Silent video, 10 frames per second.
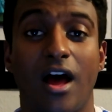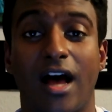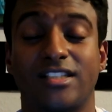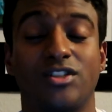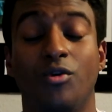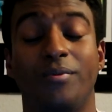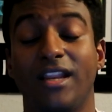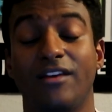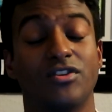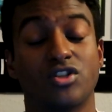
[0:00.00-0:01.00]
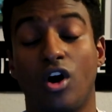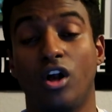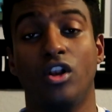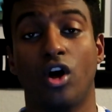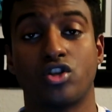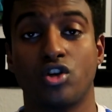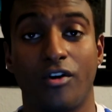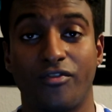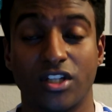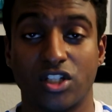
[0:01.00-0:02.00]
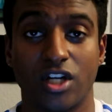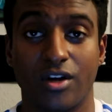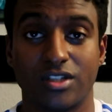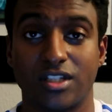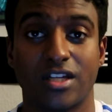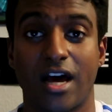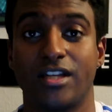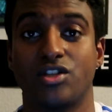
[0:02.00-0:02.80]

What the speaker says: I still believe he's got a lot to offer this Chelsea side.